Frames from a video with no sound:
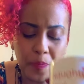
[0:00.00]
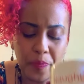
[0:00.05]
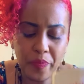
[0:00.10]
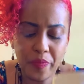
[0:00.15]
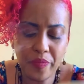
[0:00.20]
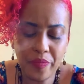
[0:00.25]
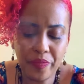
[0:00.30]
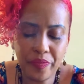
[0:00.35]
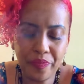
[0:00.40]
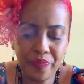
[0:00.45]

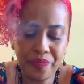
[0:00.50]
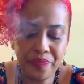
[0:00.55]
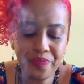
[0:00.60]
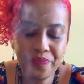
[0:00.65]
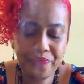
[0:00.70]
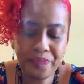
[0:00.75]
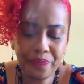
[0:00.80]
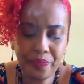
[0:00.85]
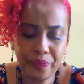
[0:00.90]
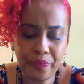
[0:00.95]

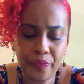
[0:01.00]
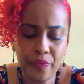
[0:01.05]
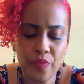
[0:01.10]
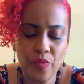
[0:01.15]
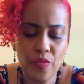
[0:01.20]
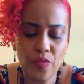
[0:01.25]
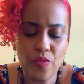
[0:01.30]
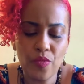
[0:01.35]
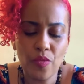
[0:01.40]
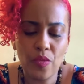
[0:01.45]

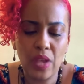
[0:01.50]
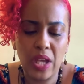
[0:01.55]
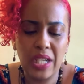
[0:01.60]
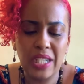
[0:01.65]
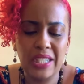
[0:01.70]
(no one is talking)